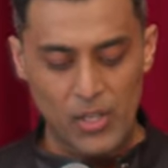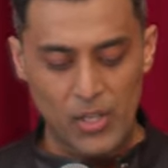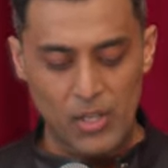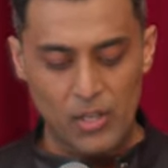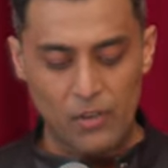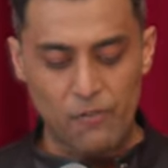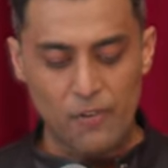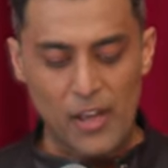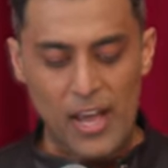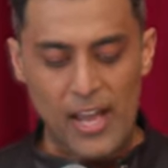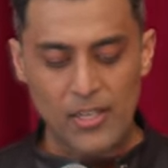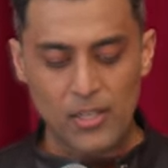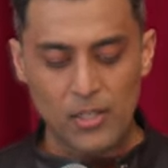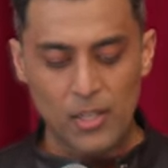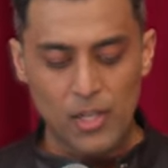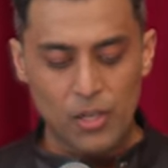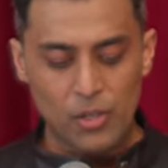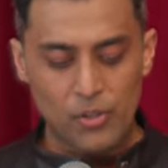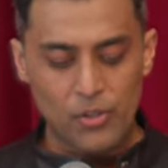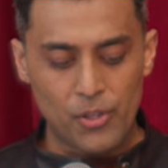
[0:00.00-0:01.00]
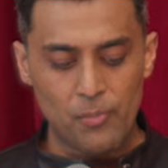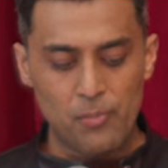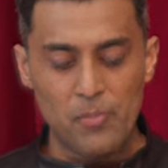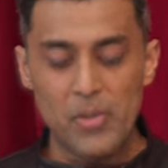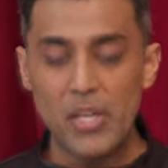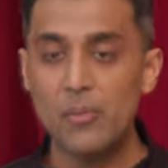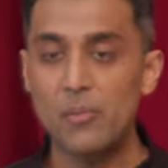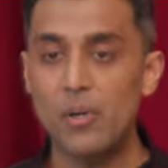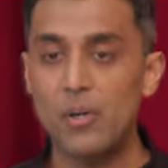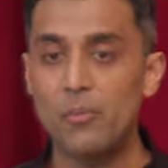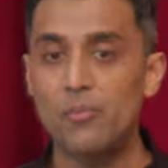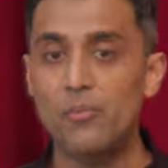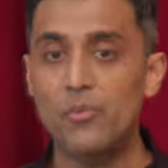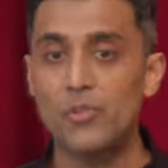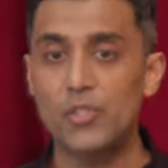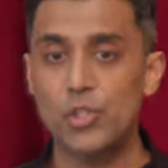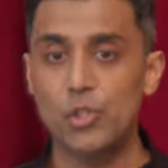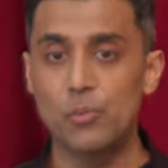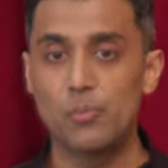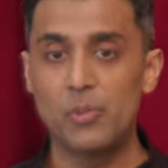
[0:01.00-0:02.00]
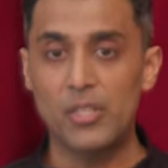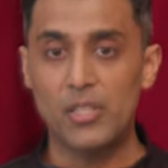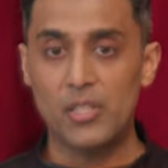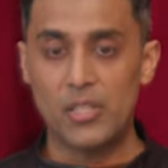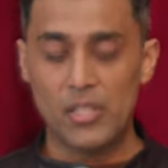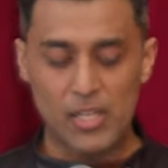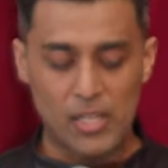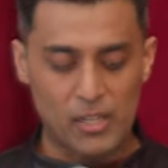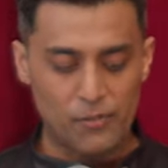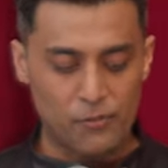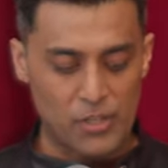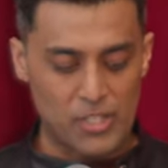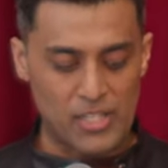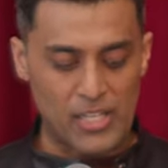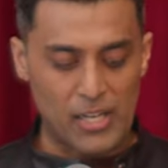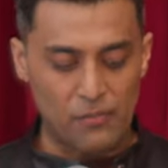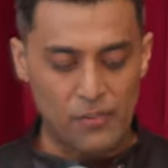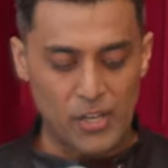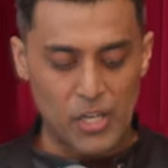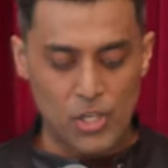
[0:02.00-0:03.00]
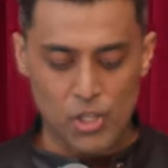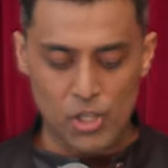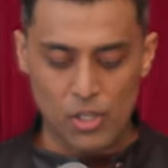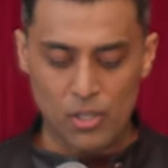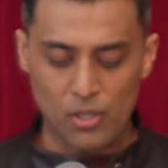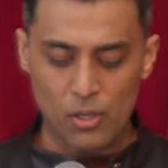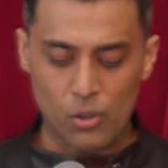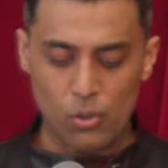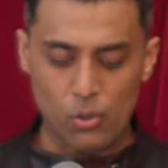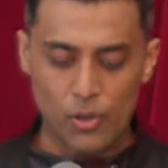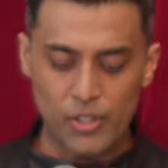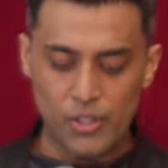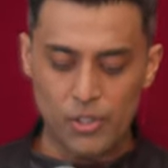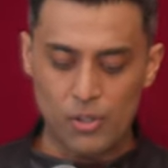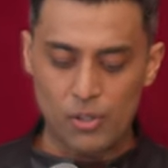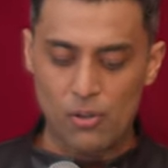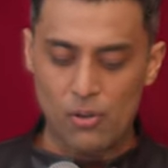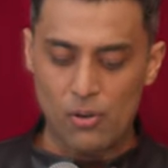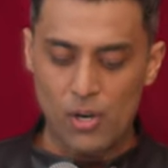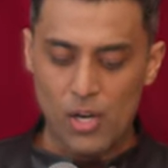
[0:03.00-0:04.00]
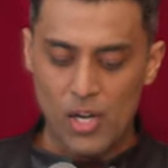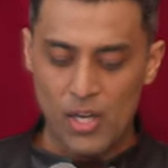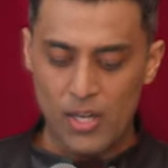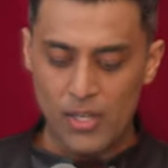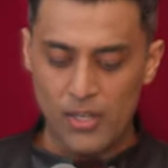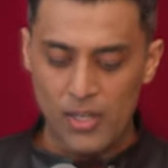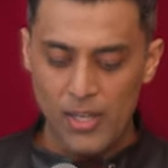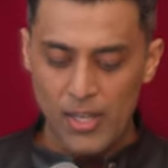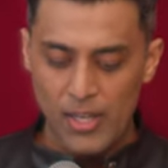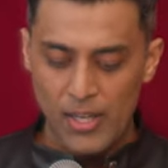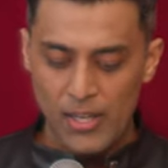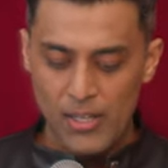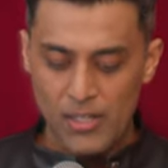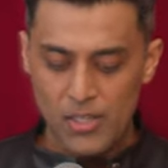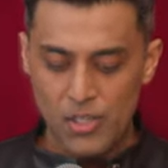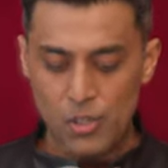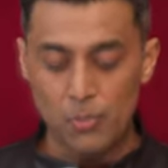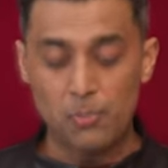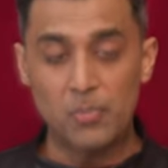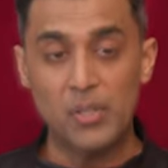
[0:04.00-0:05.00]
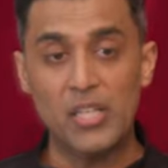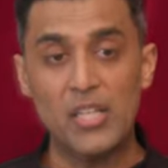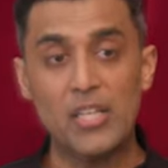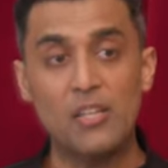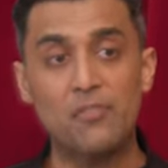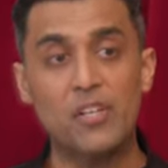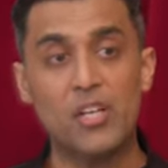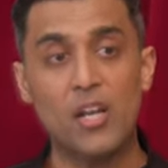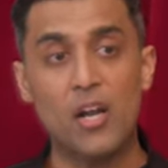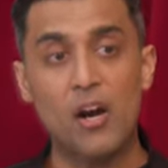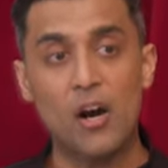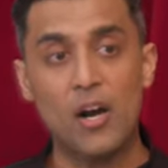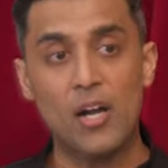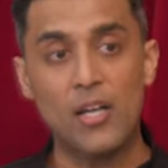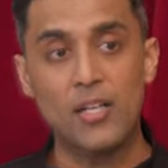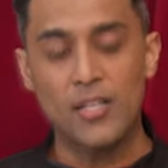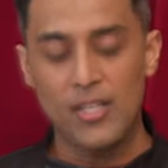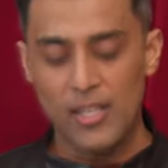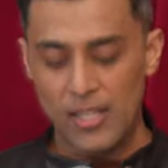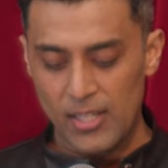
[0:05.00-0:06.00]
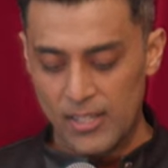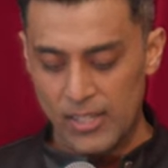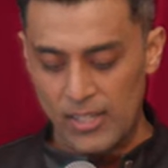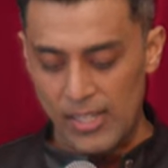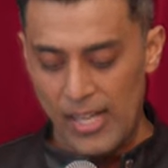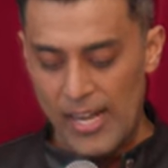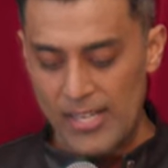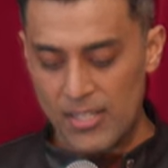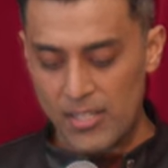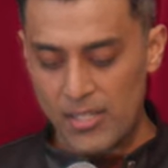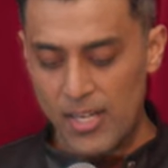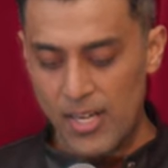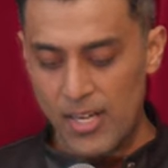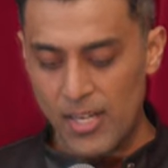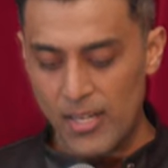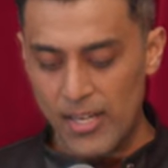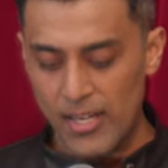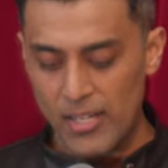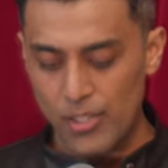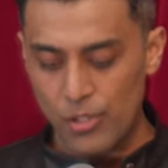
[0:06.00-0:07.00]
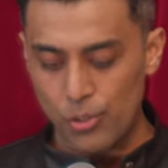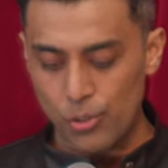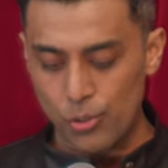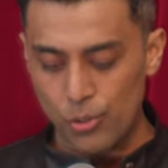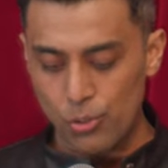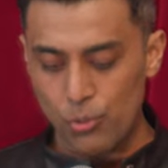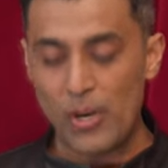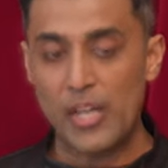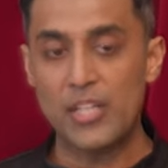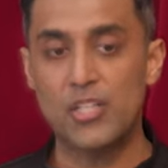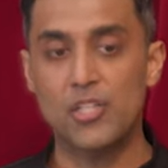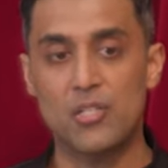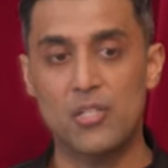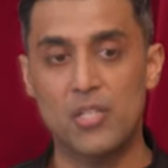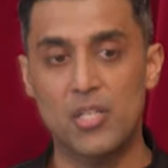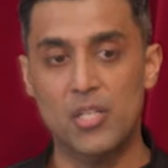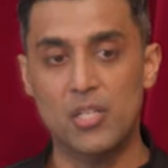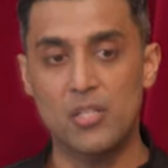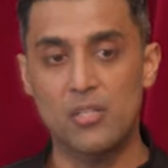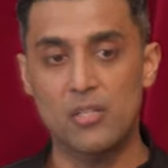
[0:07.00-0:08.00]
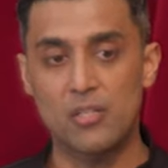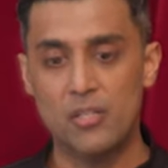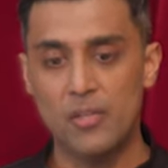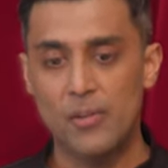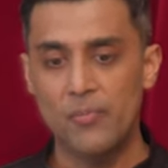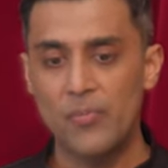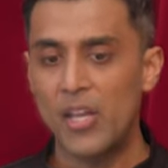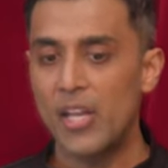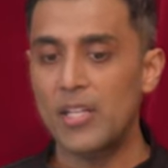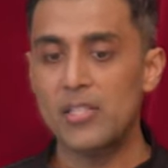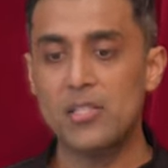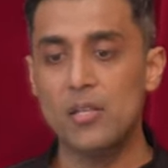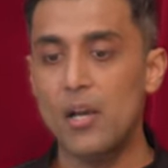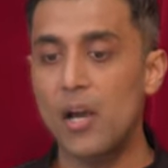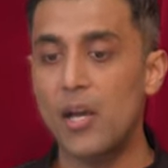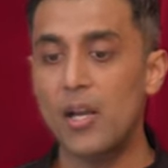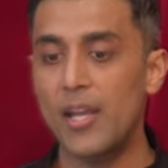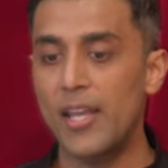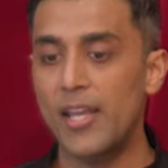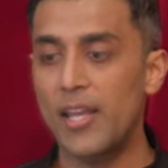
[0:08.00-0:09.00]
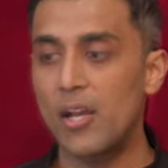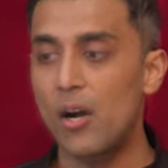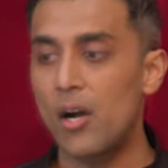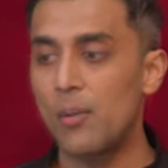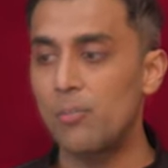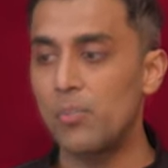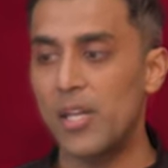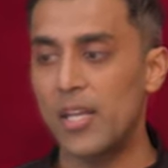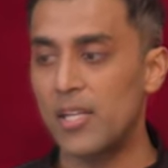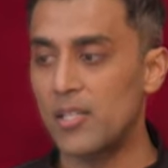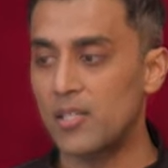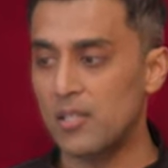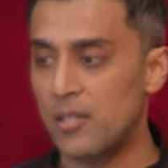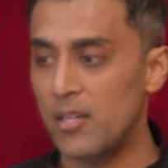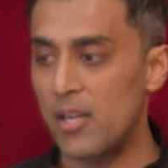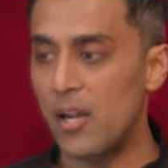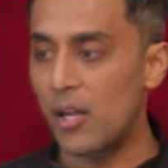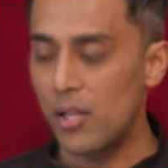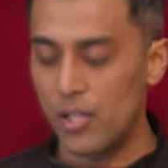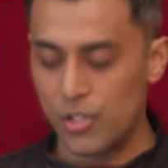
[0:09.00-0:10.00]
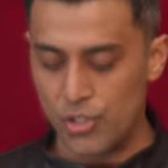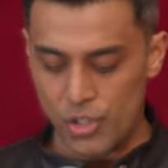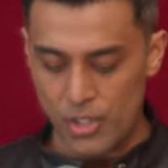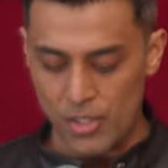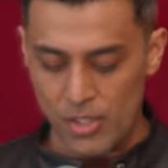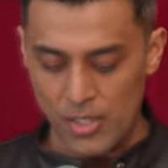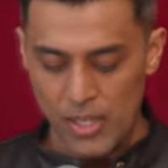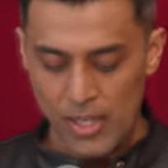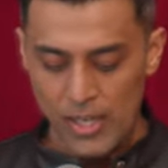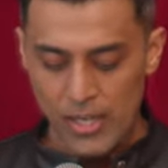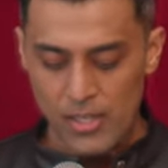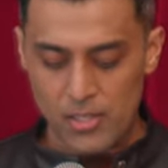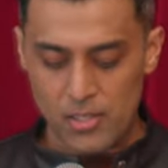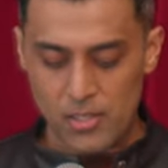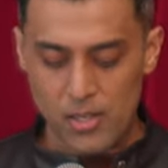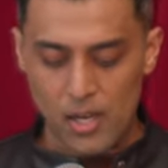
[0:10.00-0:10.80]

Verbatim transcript: In fact, the minimum to uh, for salvation, according to the Quran, is to believe in God, the last day, and to do righteous deeds. It's not a complex theology. It's